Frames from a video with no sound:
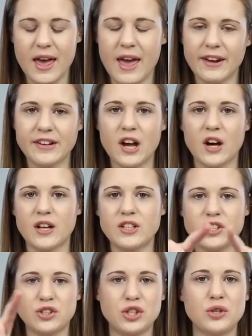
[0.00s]
and cut
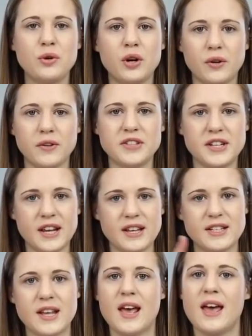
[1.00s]
2 holes in
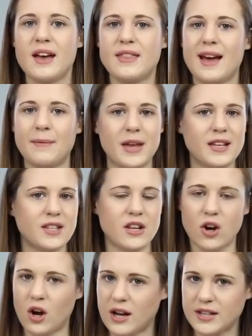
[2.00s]
it, and that makes an
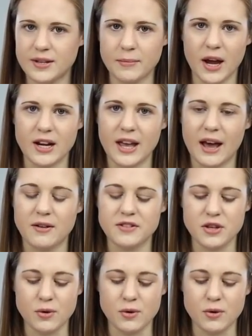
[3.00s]
awesome hidey house.